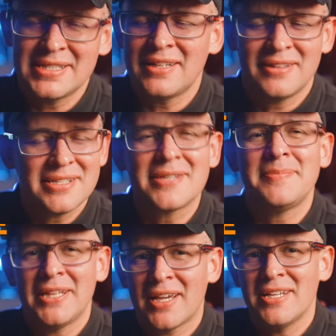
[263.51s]
and this has
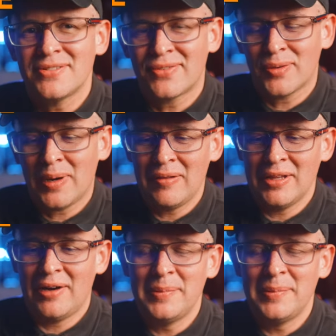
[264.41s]
been the case for a while now,